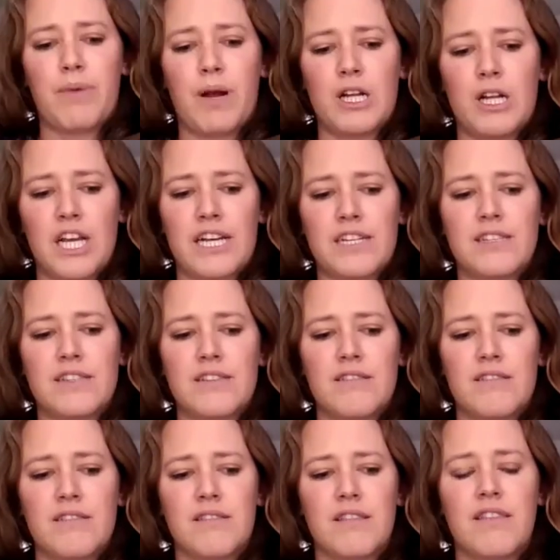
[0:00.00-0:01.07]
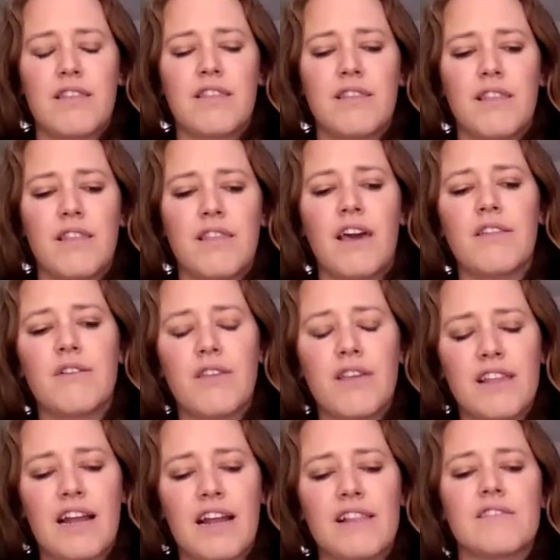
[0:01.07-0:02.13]
projects, the, the other thing
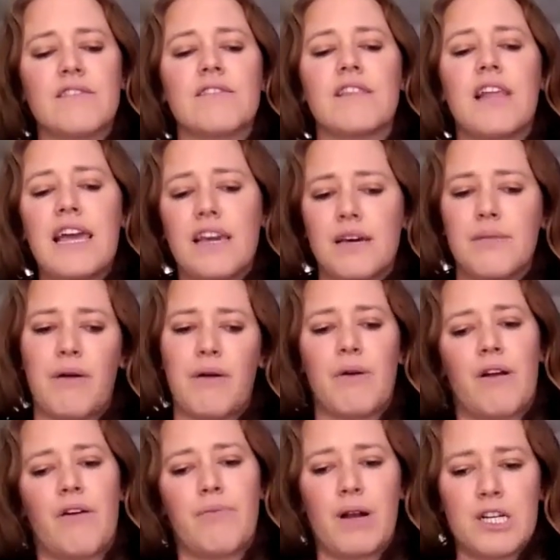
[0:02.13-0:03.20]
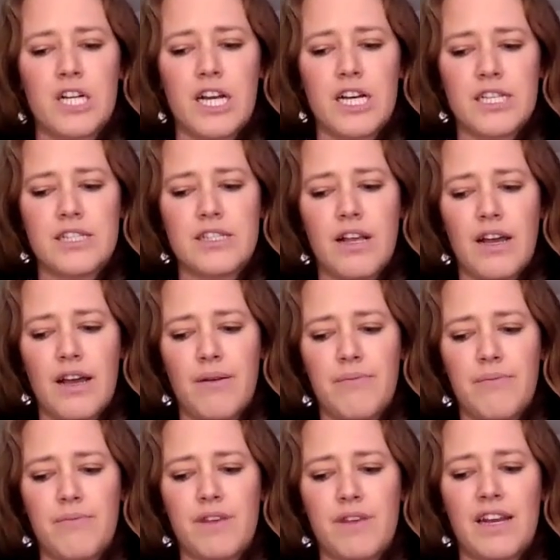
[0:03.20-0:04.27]
that I like about one-off projects,
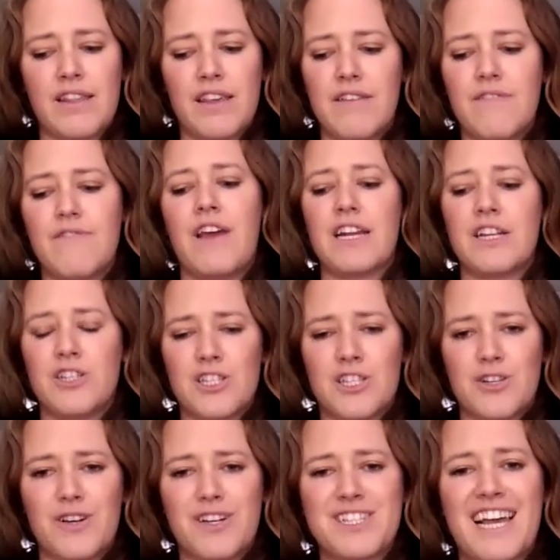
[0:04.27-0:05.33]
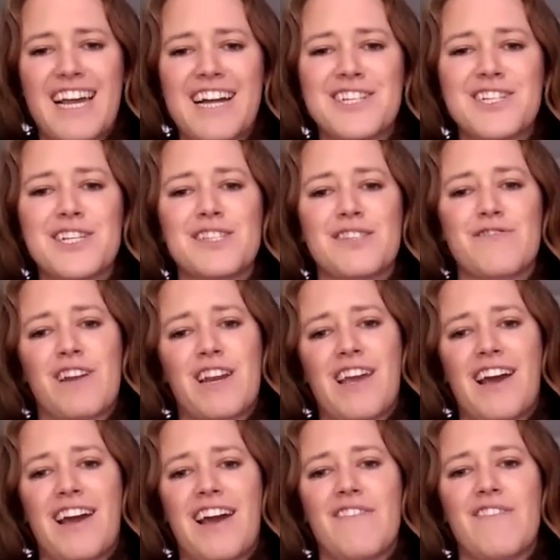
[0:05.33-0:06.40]
um, kind of the advantages to it. Cause I actually, it's funny.
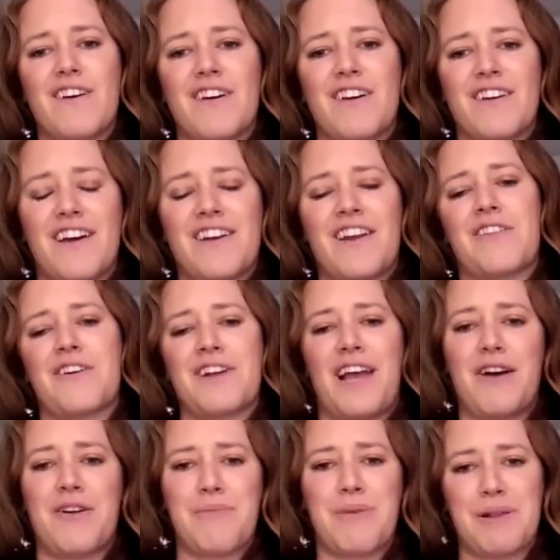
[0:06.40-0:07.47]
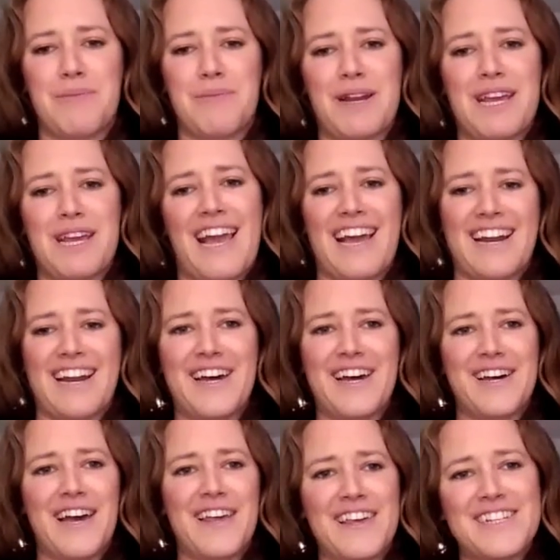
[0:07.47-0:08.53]
I have a, another accountability buddy,
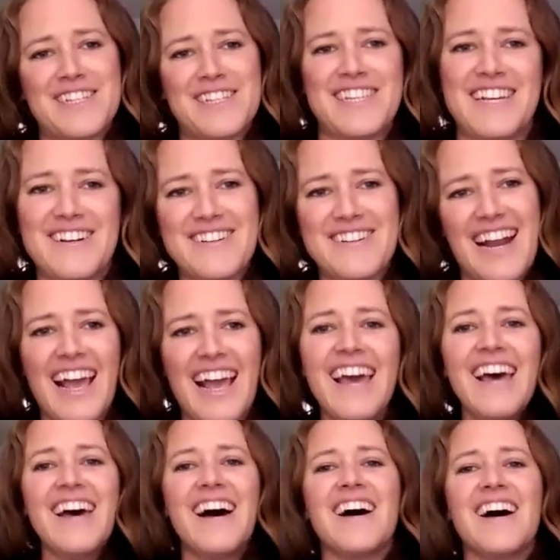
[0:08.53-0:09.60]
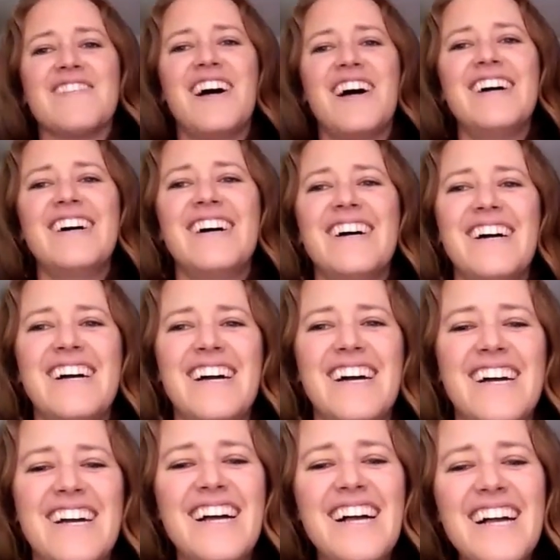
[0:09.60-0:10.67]
Hannah, I think she's here today. Um,
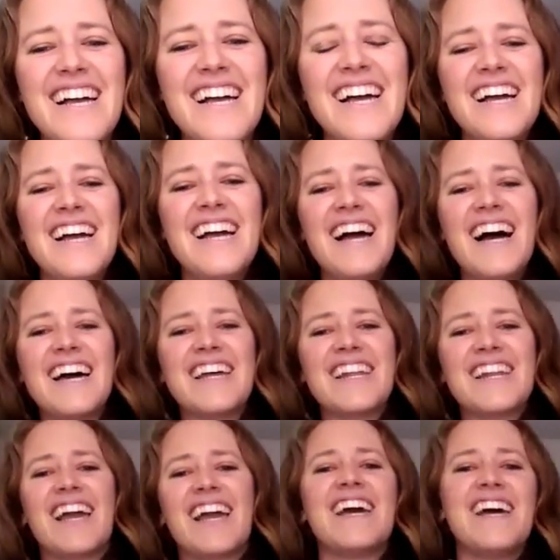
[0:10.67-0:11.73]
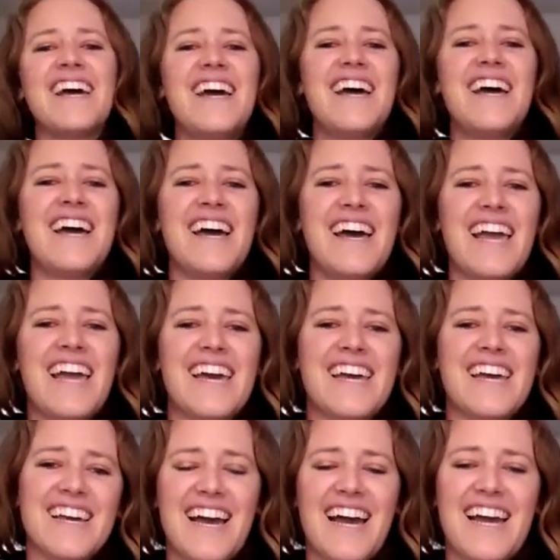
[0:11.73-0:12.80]
and, Hannah
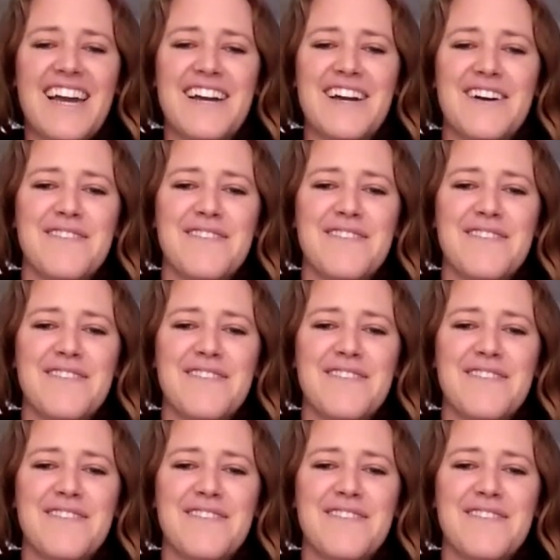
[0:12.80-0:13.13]
and I